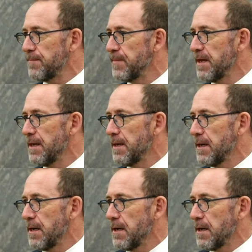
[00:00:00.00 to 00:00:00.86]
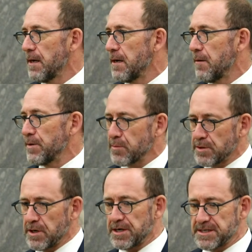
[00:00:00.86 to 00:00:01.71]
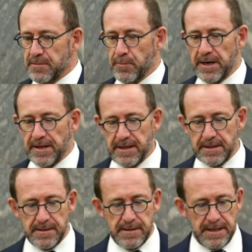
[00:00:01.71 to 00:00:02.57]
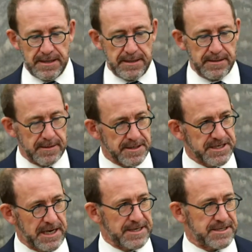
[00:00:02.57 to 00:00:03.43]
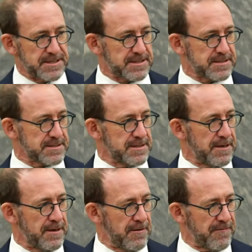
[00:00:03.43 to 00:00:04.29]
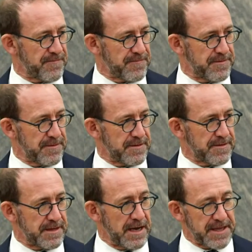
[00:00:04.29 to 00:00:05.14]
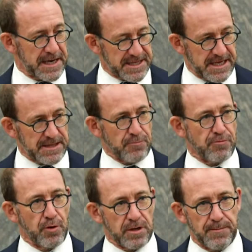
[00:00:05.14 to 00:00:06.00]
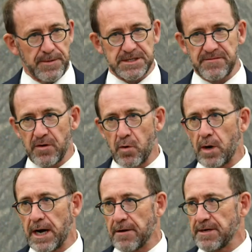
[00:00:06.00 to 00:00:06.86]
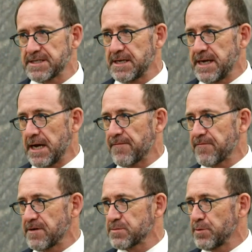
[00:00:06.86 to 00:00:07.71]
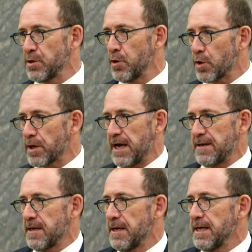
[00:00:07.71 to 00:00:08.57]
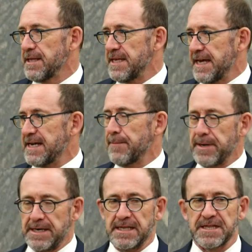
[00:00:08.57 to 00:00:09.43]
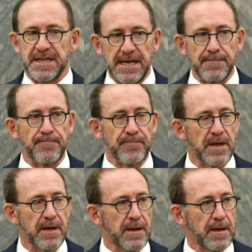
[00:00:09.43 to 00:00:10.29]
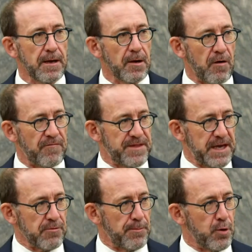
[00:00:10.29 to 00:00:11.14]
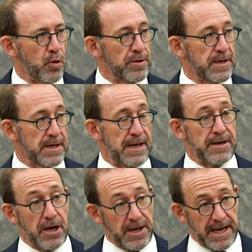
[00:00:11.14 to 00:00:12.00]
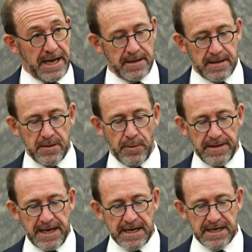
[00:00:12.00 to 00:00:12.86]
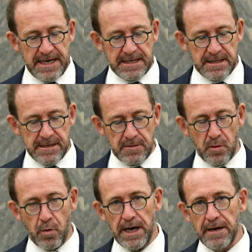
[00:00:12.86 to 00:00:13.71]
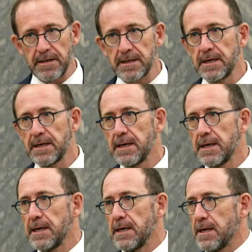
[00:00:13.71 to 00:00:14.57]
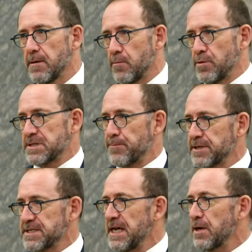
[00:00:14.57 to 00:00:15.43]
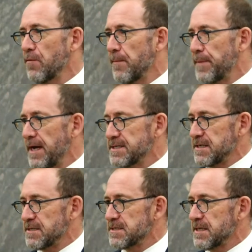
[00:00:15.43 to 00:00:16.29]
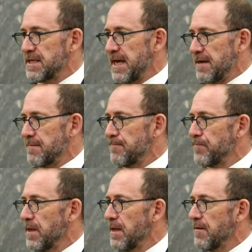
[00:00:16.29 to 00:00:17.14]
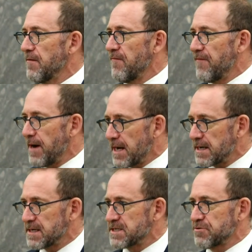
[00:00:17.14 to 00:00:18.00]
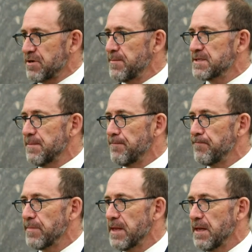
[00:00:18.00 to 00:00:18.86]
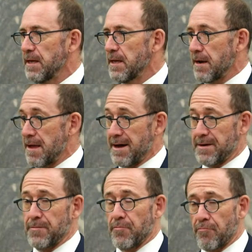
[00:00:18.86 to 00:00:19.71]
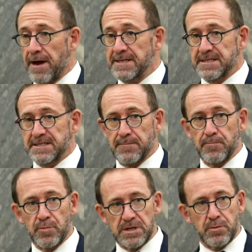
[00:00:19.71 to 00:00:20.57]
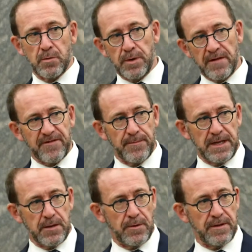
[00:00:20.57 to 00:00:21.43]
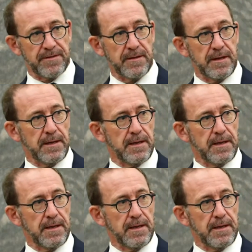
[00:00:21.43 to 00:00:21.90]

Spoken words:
I want to acknowledge that one of the challenges of that I think the Royal Commission of Inquiry set down for us, when you look at the underpinning theme of their report and no doubt the way they conducted their inquiry, was to proceed on the basis that violent extremism, like racism, which we're well familiar with,